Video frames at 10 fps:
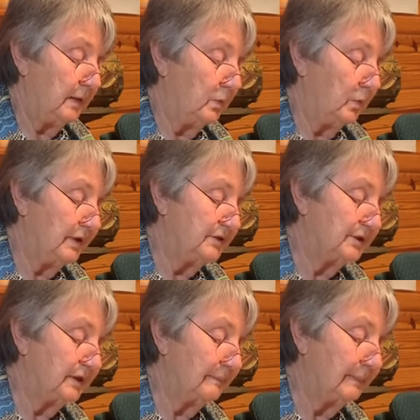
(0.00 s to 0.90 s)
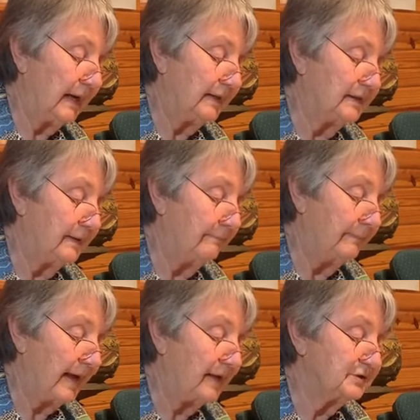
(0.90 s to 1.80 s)
We shall abide
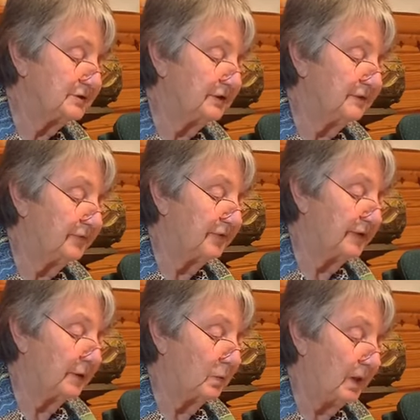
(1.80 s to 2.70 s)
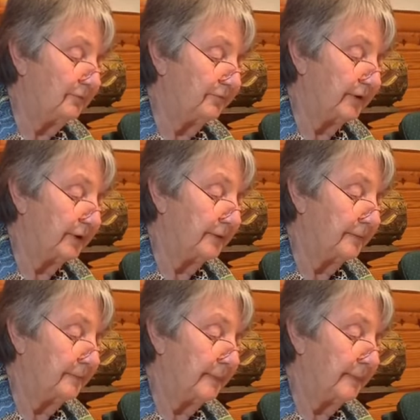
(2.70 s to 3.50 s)
compassionate for their welfare,